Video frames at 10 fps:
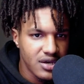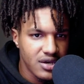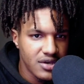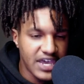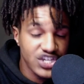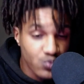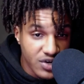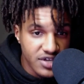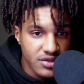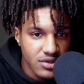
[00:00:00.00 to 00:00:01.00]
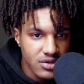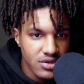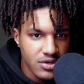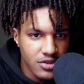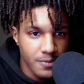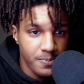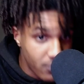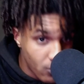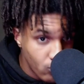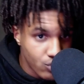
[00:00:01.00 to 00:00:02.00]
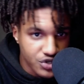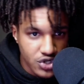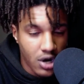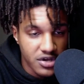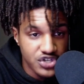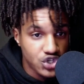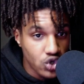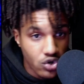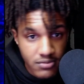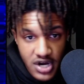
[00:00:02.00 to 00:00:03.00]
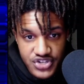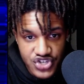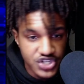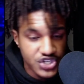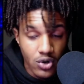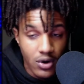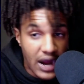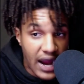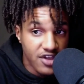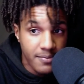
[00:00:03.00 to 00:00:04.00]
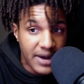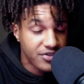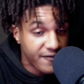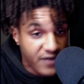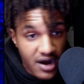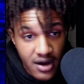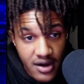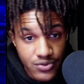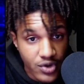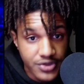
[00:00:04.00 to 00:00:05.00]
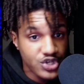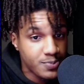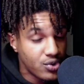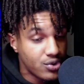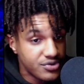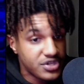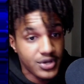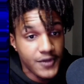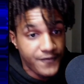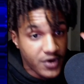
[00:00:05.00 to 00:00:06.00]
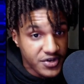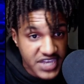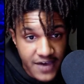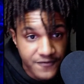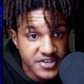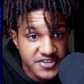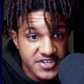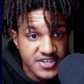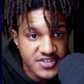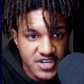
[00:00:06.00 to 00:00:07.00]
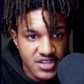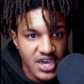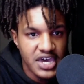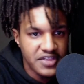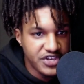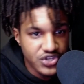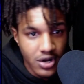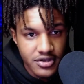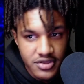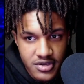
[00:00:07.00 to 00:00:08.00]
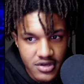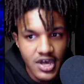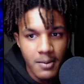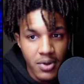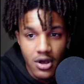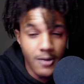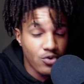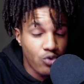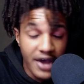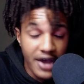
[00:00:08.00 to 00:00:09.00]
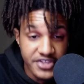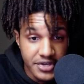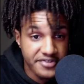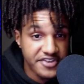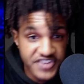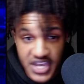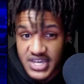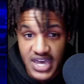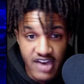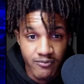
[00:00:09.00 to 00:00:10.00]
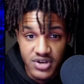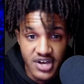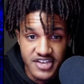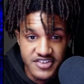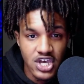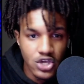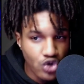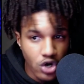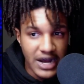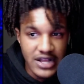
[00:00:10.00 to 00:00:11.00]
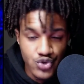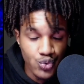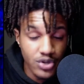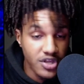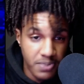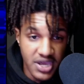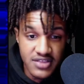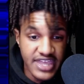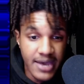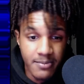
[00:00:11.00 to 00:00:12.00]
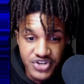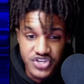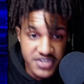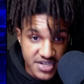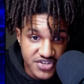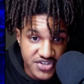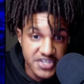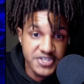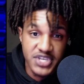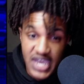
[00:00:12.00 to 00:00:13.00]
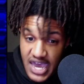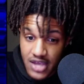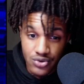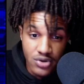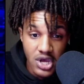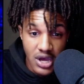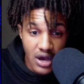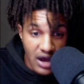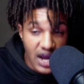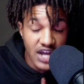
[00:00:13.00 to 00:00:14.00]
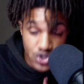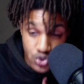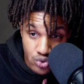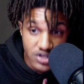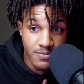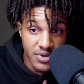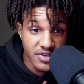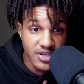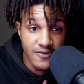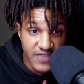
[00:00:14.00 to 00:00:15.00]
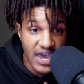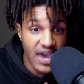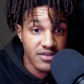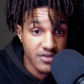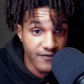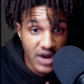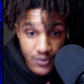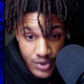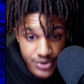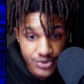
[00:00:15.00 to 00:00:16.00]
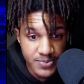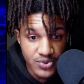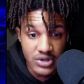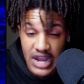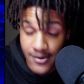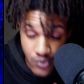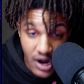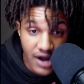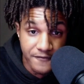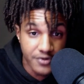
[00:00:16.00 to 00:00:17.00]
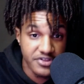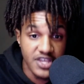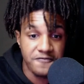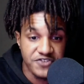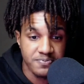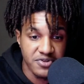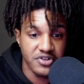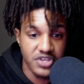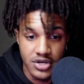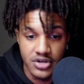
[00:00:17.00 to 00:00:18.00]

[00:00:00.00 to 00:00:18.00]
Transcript: that's when the people who were talking so much and so highly about Devon Witherspoon during the first half of the season, they started to become quiet during the second half because nobody was really paying that much attention to Seattle. I truly believe that Devon Witherspoon got robbed for Defensive Player of the Year.